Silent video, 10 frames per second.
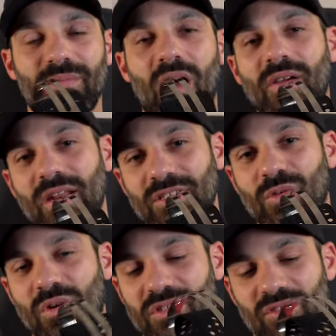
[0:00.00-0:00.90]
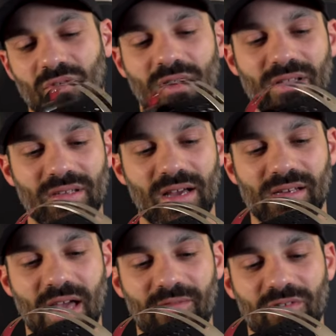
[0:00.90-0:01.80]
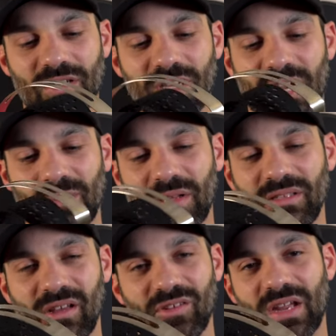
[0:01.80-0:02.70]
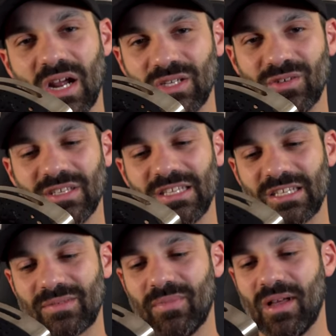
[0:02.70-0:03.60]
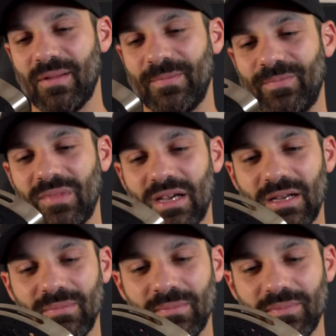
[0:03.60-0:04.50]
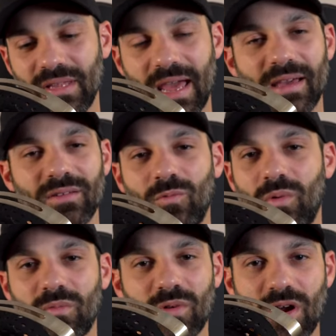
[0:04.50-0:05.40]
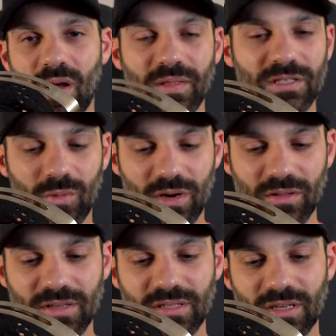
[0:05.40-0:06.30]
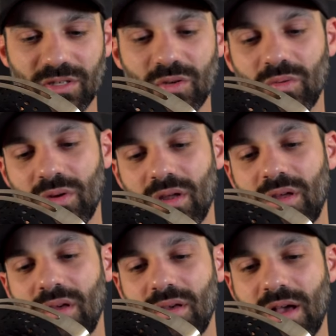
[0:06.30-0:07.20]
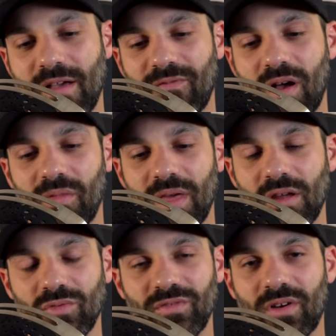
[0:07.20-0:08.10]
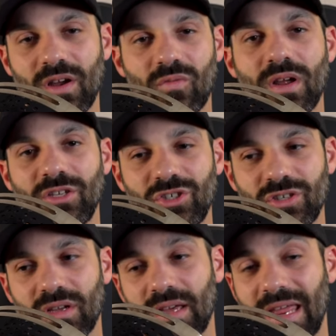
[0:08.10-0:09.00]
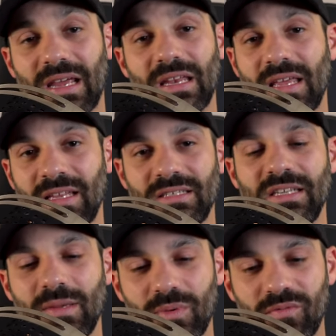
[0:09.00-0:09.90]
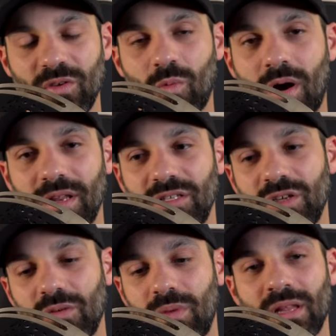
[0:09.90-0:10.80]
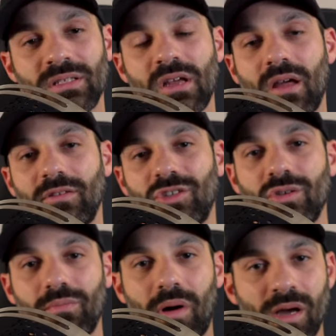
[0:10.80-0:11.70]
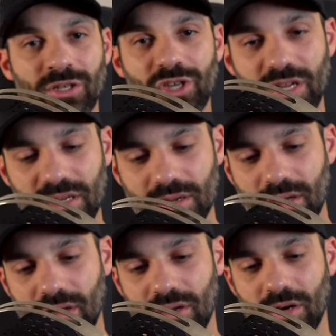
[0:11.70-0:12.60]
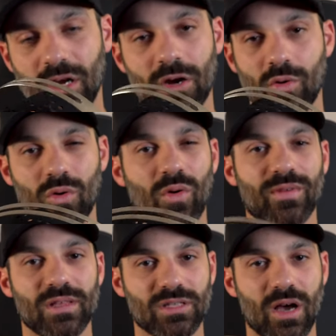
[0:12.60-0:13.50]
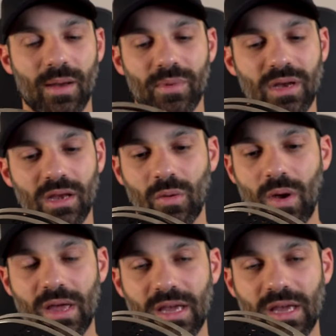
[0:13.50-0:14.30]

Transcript: I'll get into one story uh, after I talk about the other characteristics, but um, yeah, regardless of what you're listening to, I found that it was very rich. Uh, it can hit deep if you wanted to, but it's not too punchy uh, or over the top in any way.